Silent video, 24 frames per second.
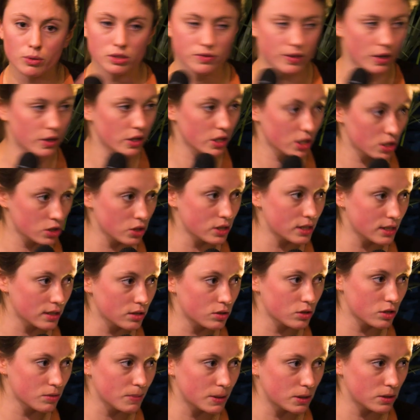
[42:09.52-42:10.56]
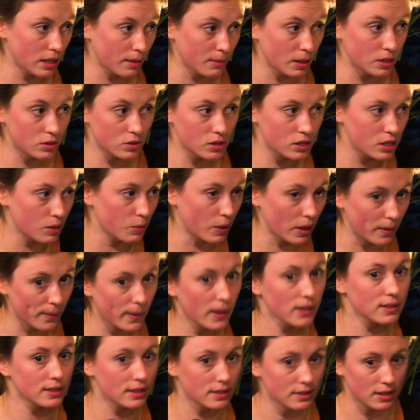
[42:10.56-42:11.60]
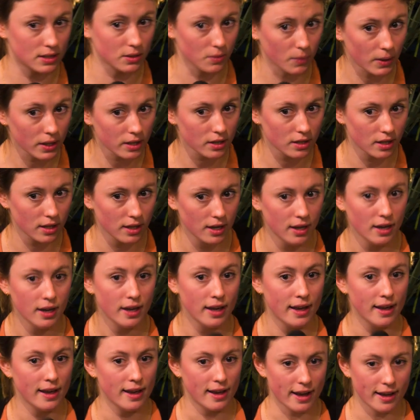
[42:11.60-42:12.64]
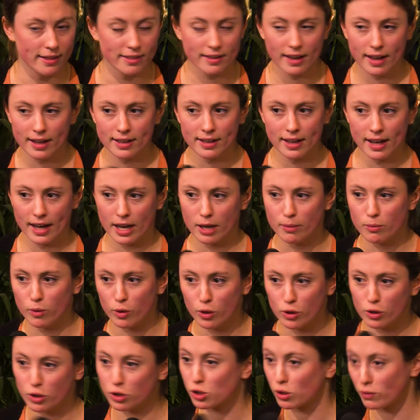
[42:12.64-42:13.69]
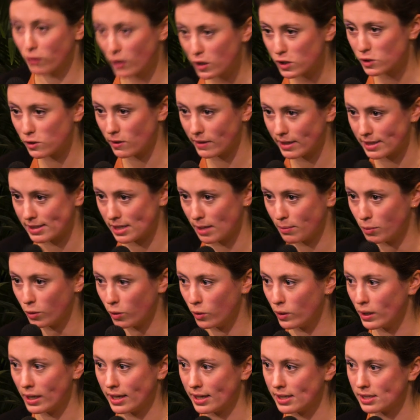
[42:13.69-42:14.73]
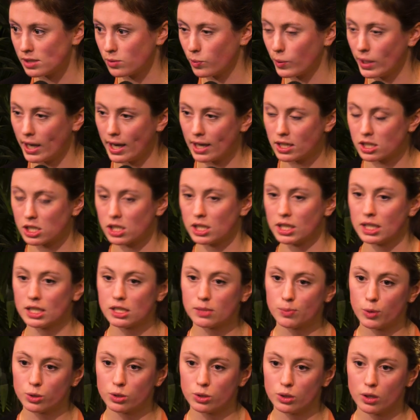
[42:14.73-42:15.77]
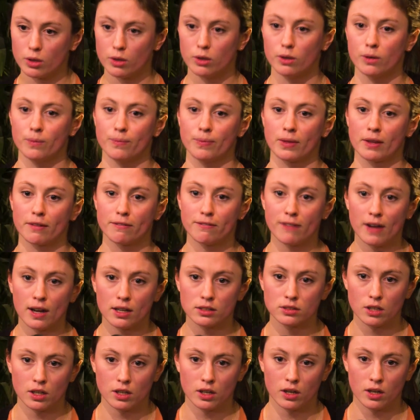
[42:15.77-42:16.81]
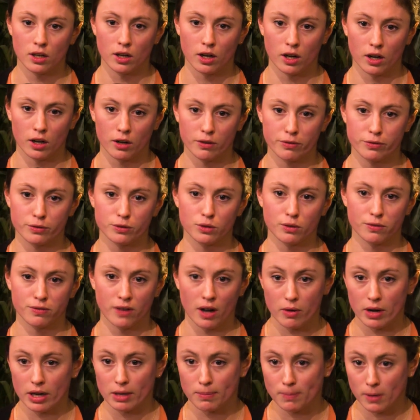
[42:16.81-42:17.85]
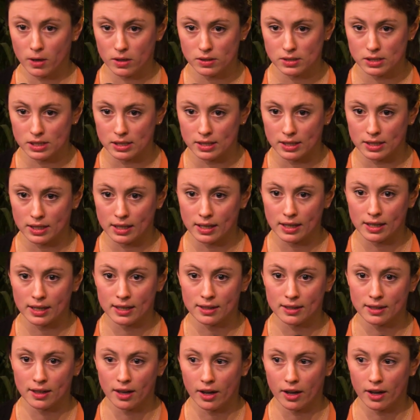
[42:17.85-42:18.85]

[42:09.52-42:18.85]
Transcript: was very interesting to speak to them and to see what worked and didn't work. And then a more controversial example is we actually spoke to the founder of the far-right party in